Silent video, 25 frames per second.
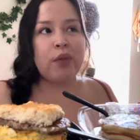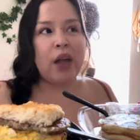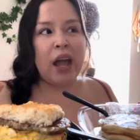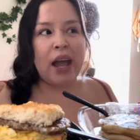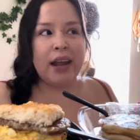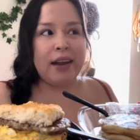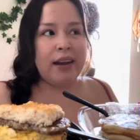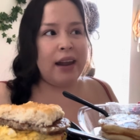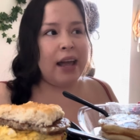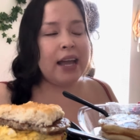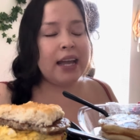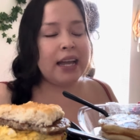
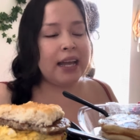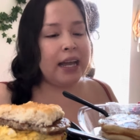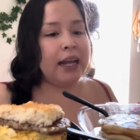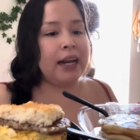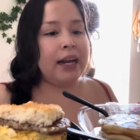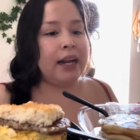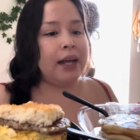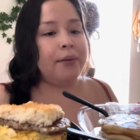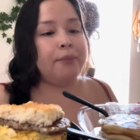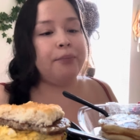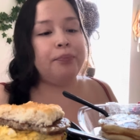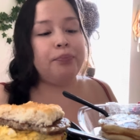And I get
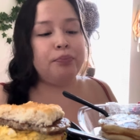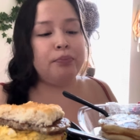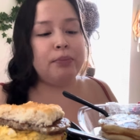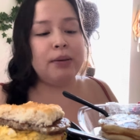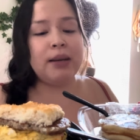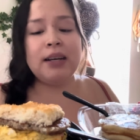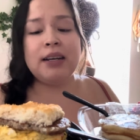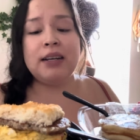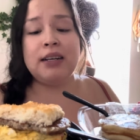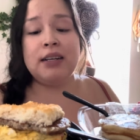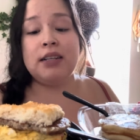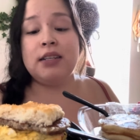it
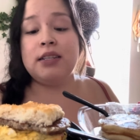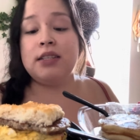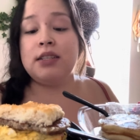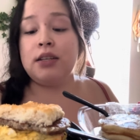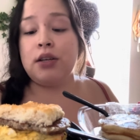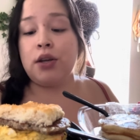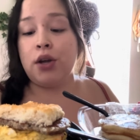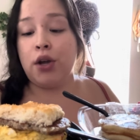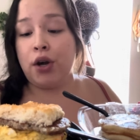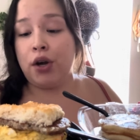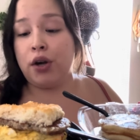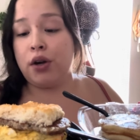because
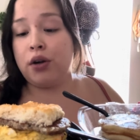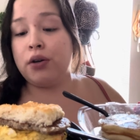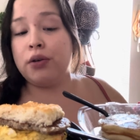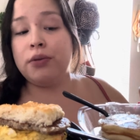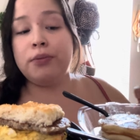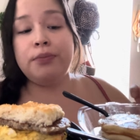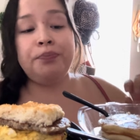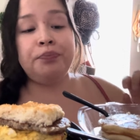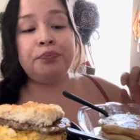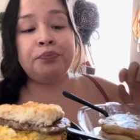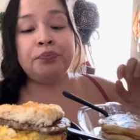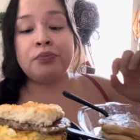
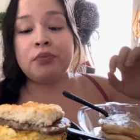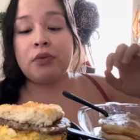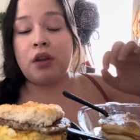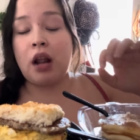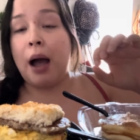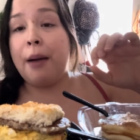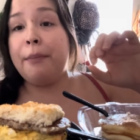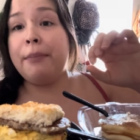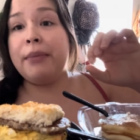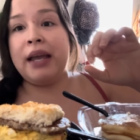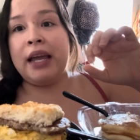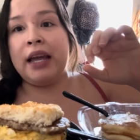girl,
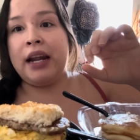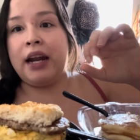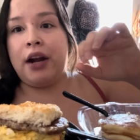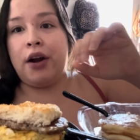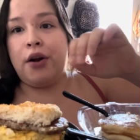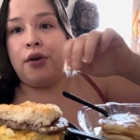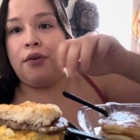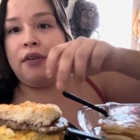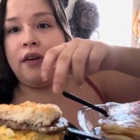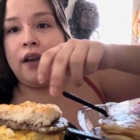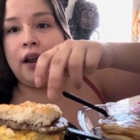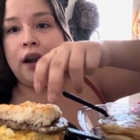I'm hidden
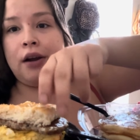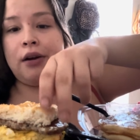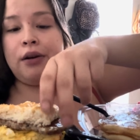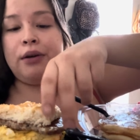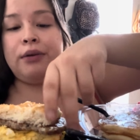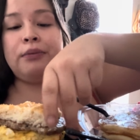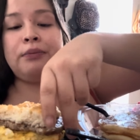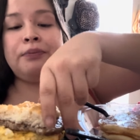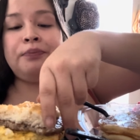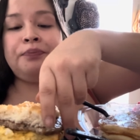over here.